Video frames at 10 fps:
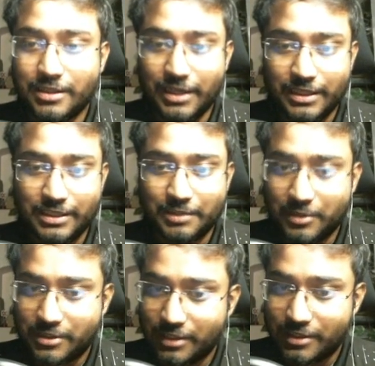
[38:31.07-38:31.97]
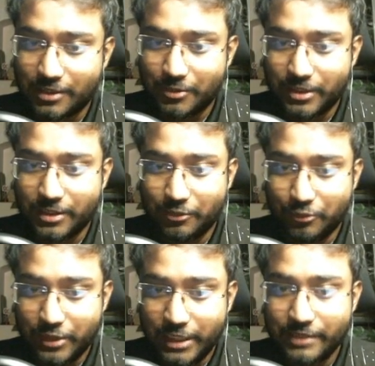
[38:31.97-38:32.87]
I think the missiles are going
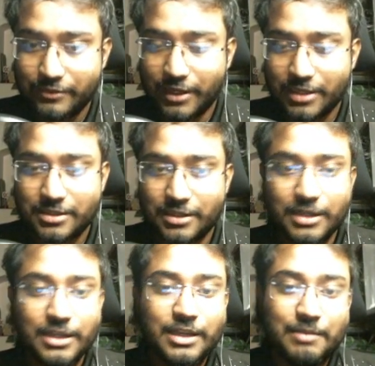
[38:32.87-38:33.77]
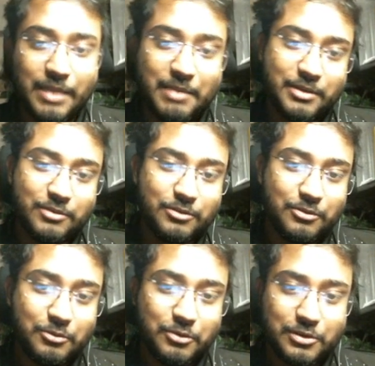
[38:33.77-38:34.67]
really faster. Maybe
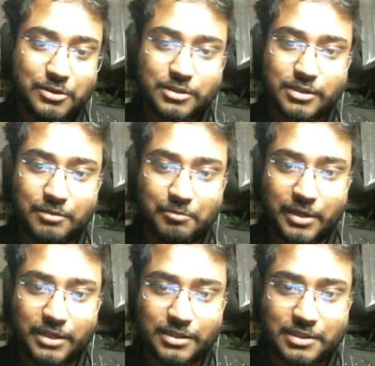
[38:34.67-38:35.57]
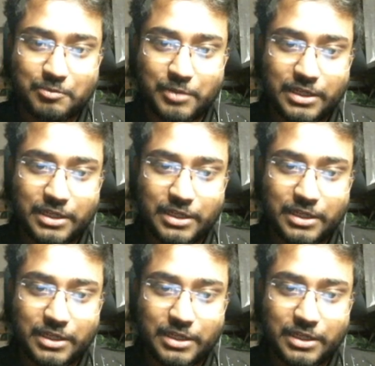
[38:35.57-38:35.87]
we'll just compare the speed